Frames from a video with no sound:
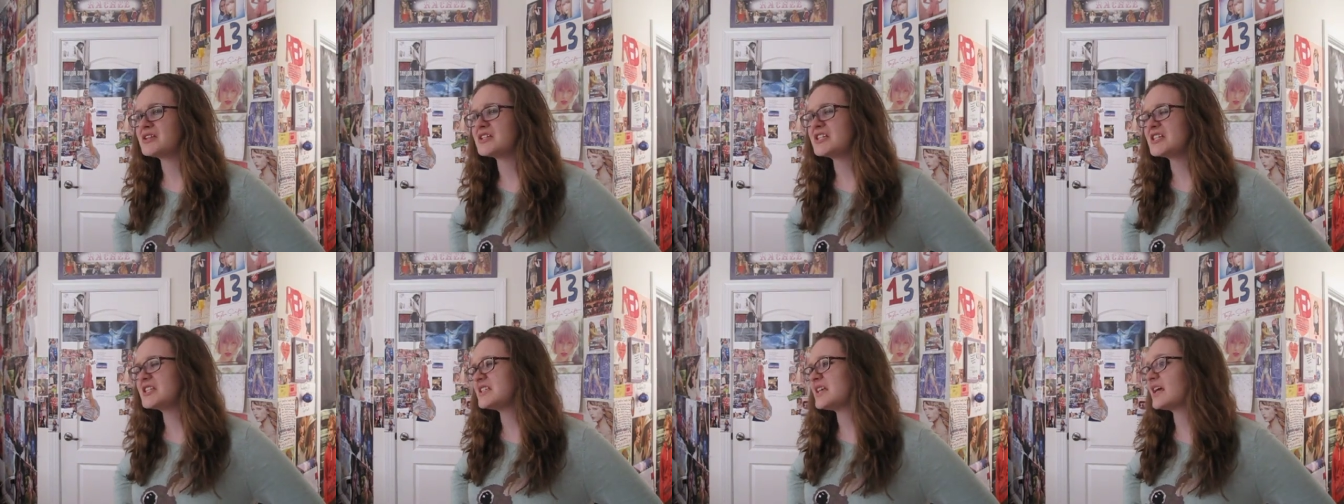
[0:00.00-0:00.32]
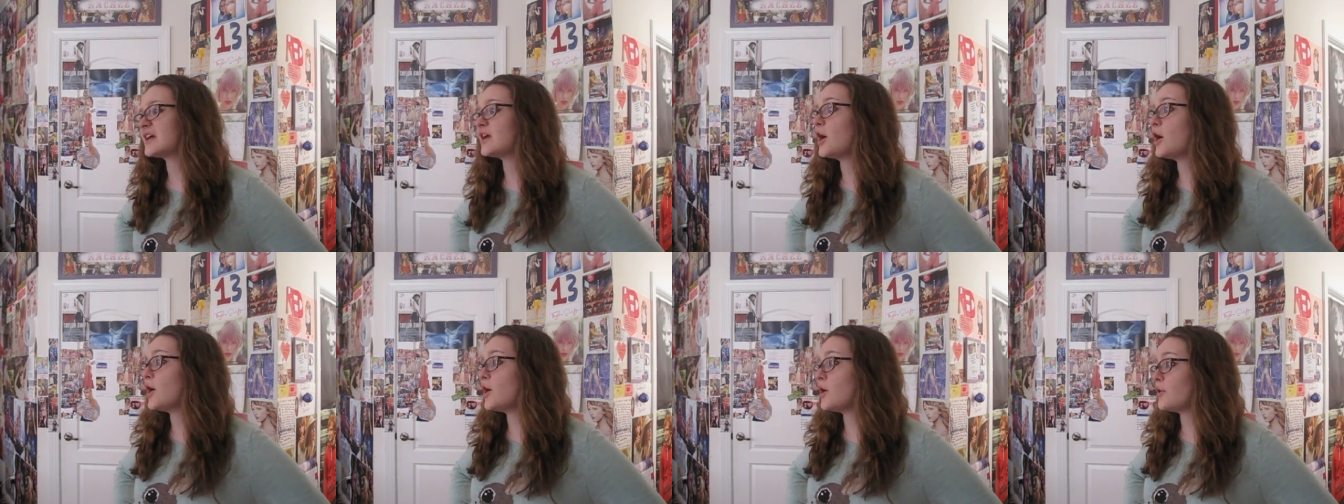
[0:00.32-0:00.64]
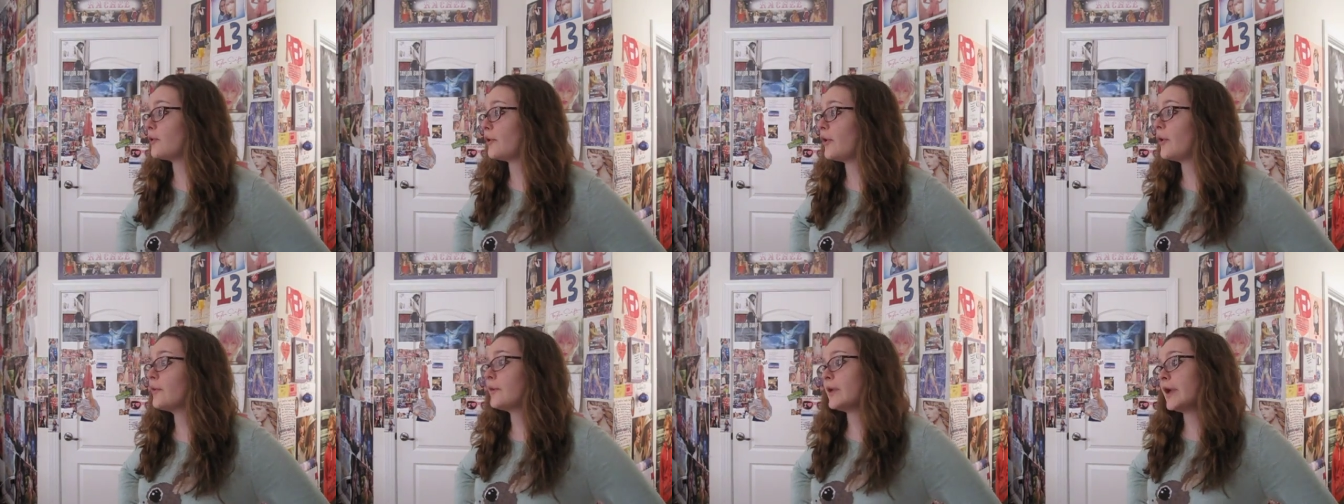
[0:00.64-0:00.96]
She's like,
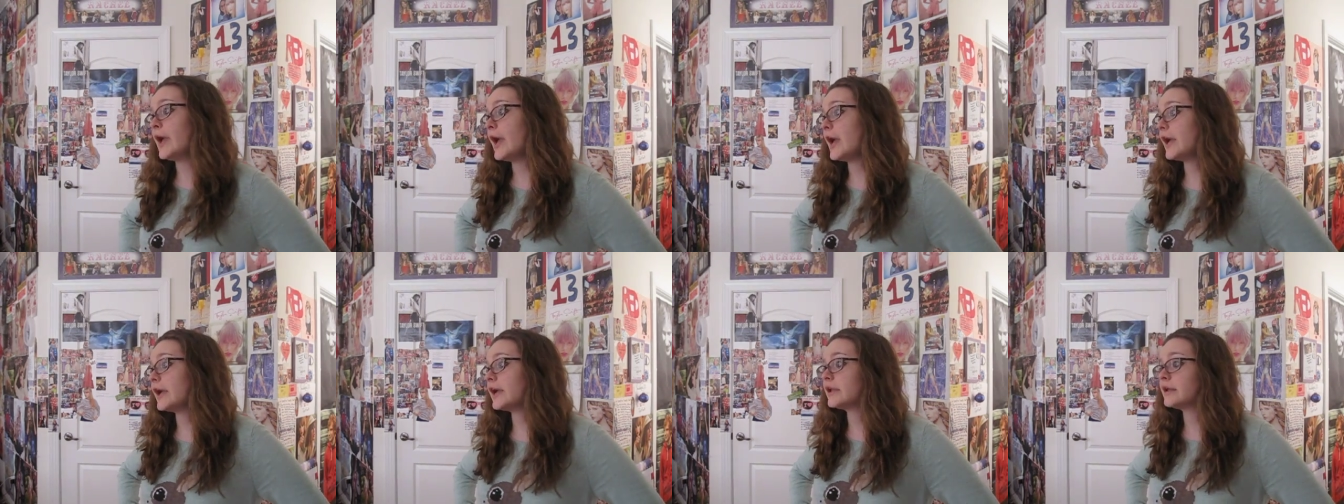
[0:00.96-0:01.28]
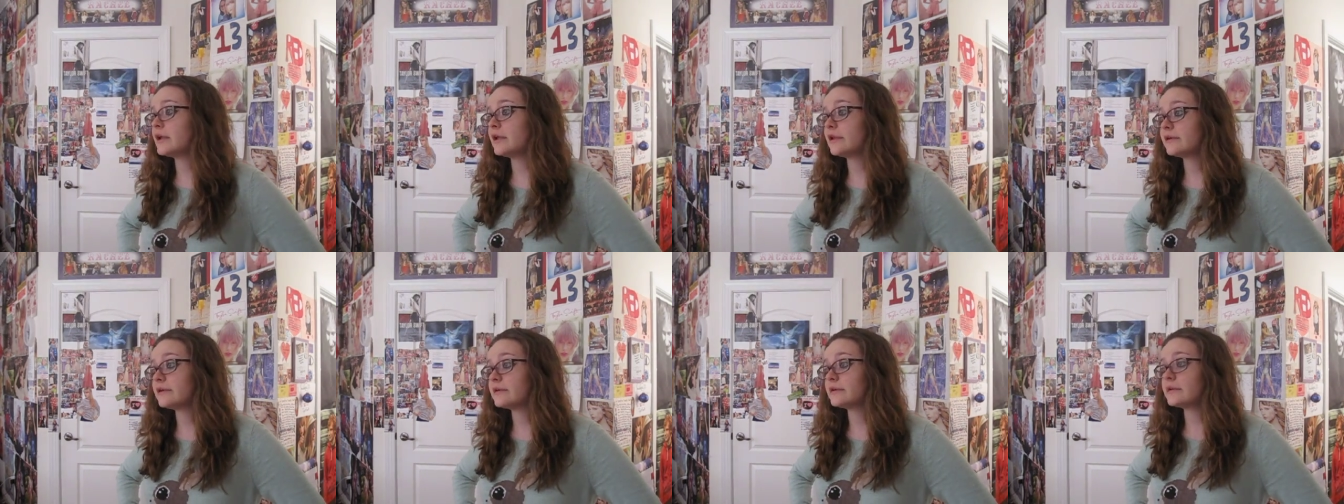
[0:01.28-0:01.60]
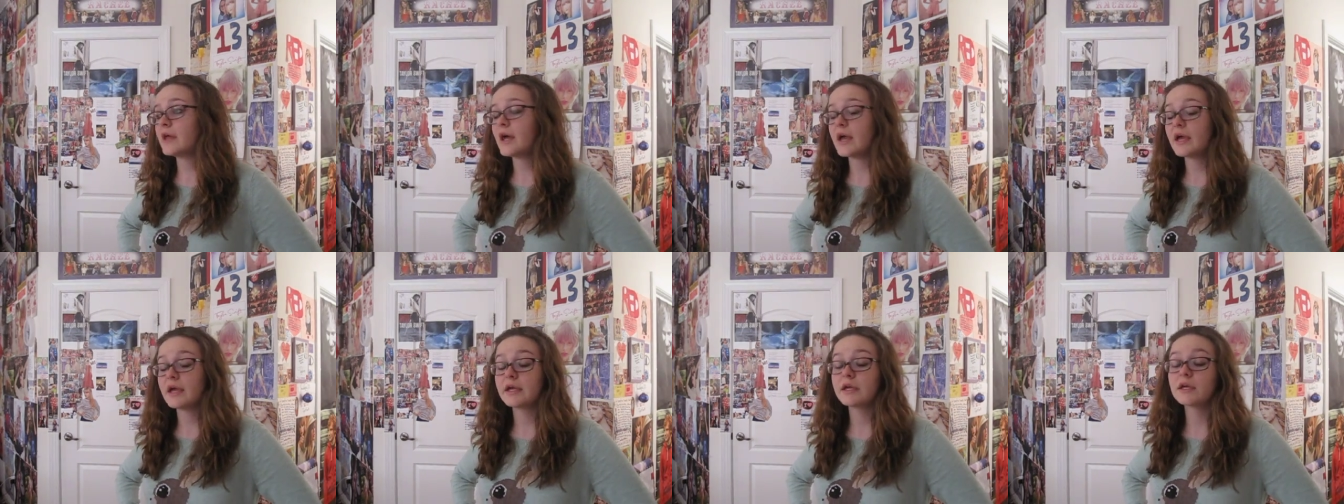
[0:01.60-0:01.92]
oh, okay, another
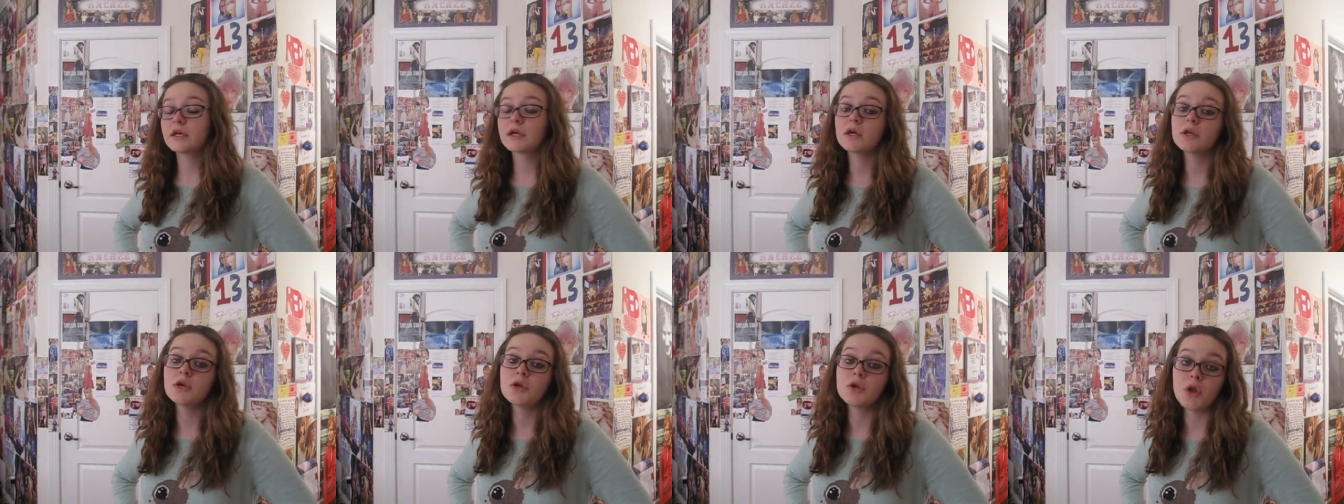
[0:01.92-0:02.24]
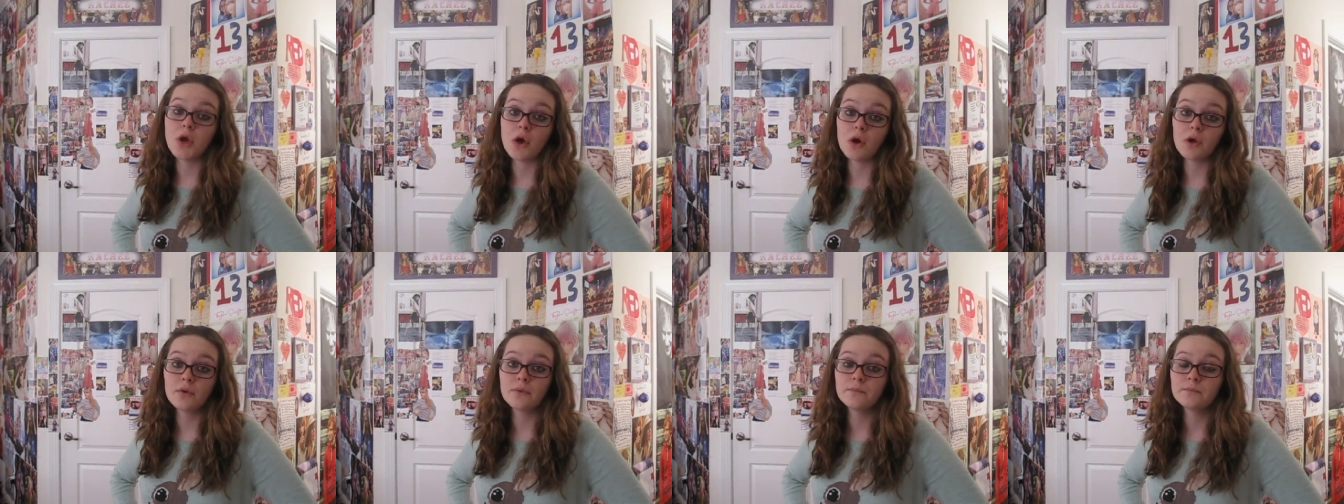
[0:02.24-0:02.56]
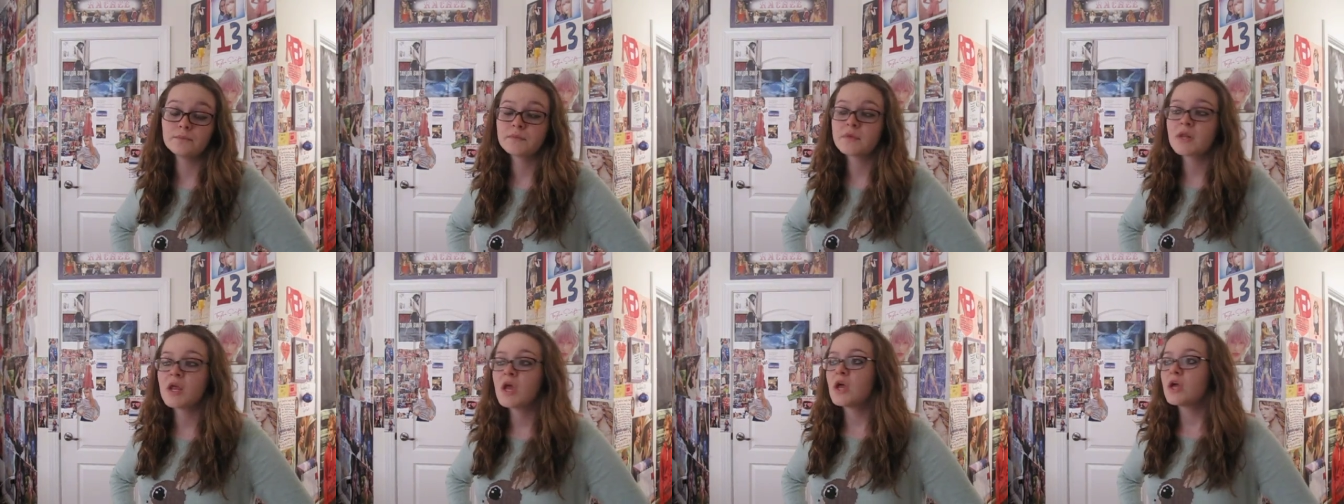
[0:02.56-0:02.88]
like. No,
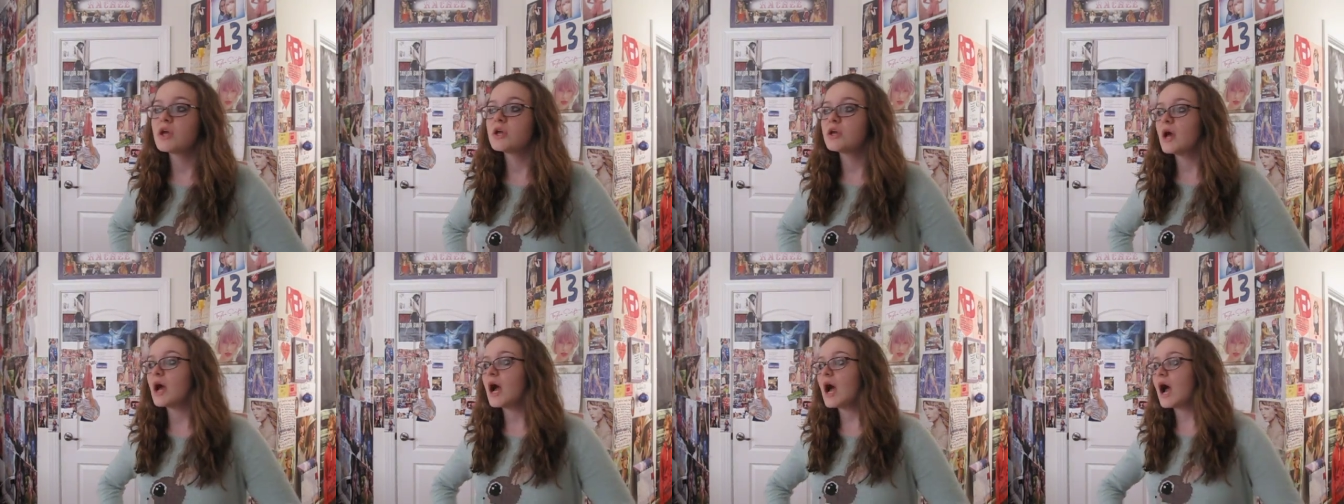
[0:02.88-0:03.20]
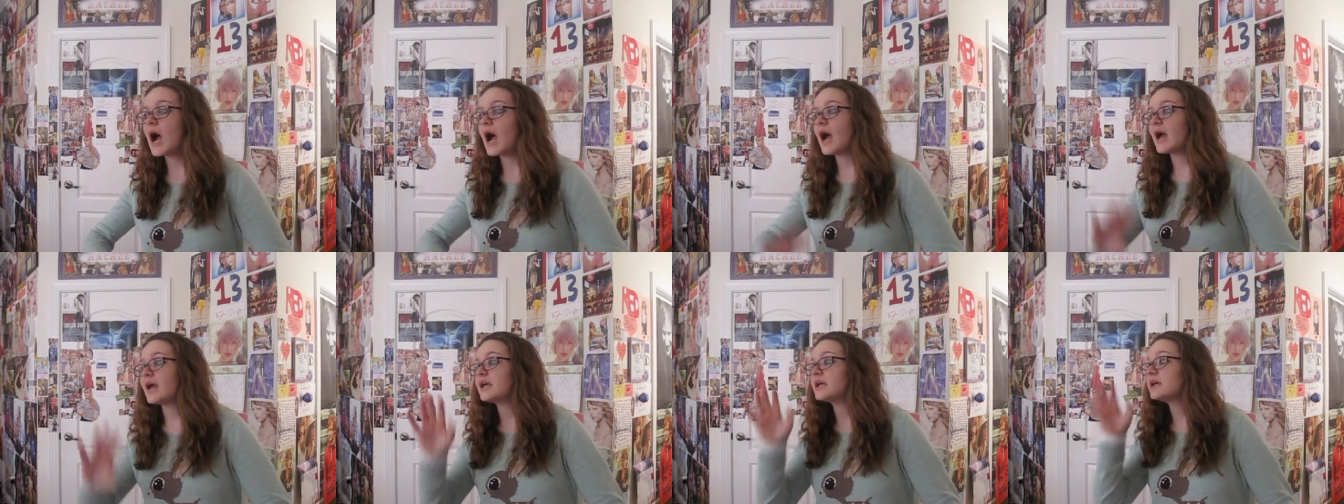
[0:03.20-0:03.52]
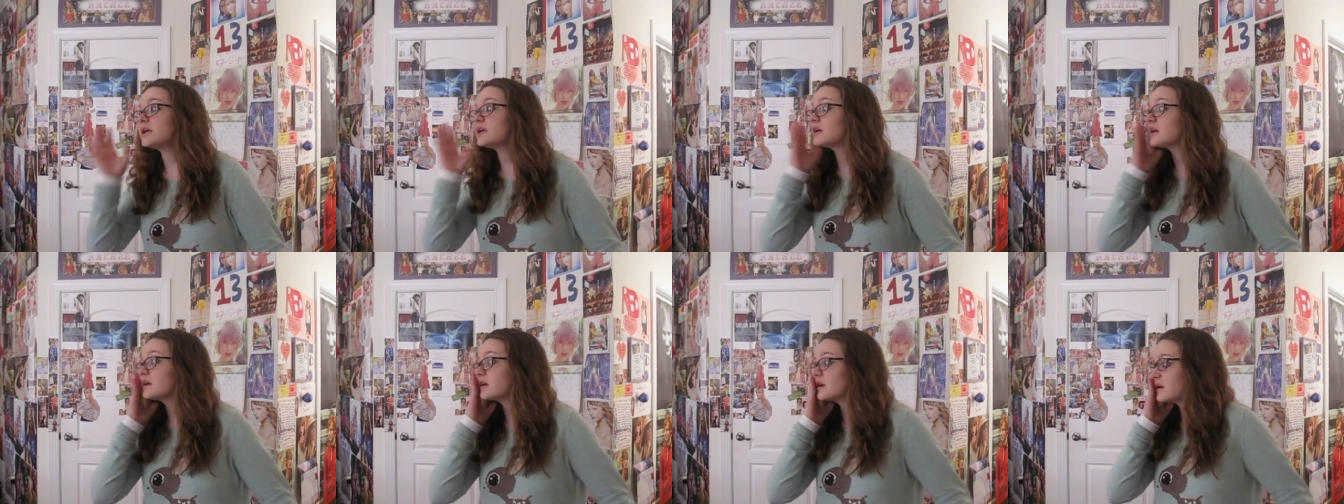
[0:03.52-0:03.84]

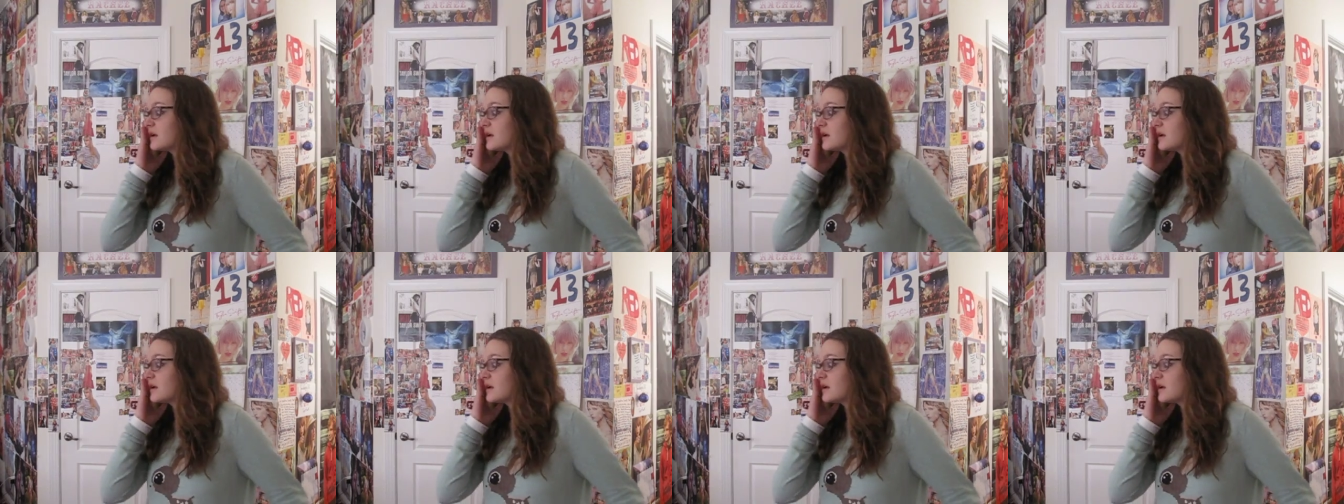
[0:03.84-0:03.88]
I